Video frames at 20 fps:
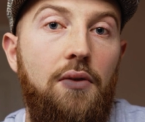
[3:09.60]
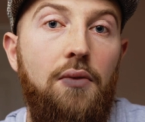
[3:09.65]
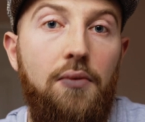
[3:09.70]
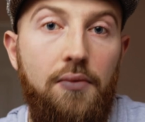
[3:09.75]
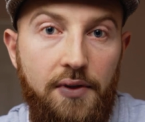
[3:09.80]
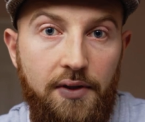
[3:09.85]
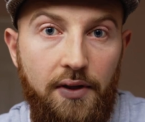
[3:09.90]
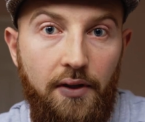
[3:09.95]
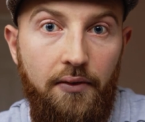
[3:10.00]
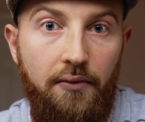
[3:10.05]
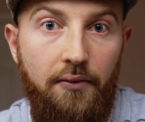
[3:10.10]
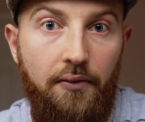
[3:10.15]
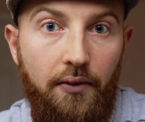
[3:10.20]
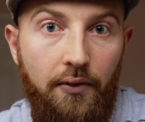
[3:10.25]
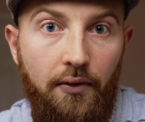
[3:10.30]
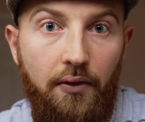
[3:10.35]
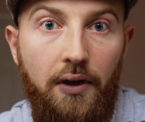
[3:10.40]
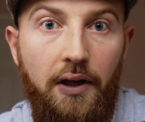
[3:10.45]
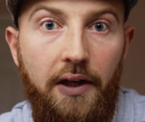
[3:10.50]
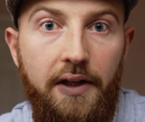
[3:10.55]
also
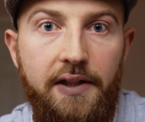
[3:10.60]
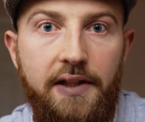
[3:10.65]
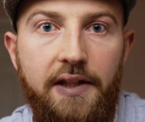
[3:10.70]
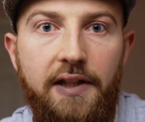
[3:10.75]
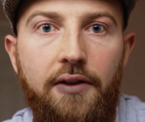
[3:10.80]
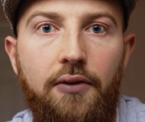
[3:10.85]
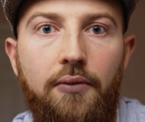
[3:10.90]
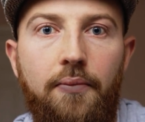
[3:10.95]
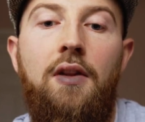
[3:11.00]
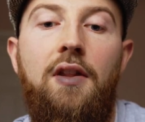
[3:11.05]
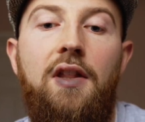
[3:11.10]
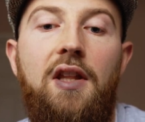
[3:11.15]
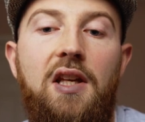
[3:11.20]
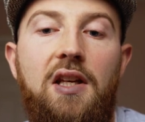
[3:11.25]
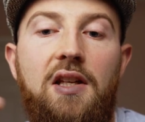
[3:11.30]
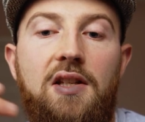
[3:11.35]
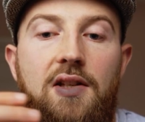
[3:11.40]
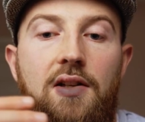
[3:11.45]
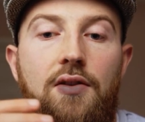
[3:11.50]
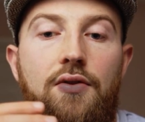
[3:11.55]
not ideal. The
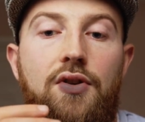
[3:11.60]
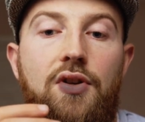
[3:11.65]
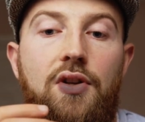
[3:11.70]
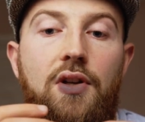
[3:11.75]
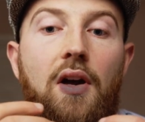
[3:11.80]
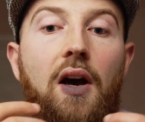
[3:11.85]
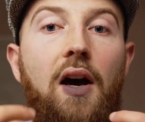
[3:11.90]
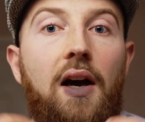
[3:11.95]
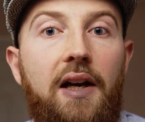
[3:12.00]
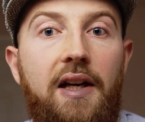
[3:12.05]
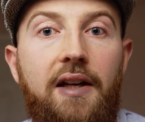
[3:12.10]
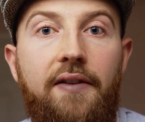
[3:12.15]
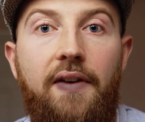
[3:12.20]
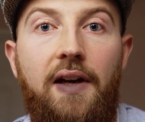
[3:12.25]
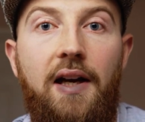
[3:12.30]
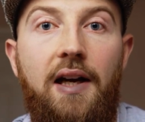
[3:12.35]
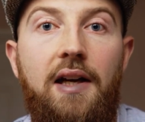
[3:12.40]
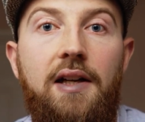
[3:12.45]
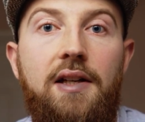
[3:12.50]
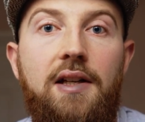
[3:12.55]
solution I have
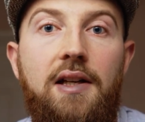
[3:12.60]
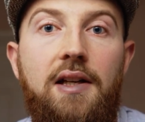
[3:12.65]
had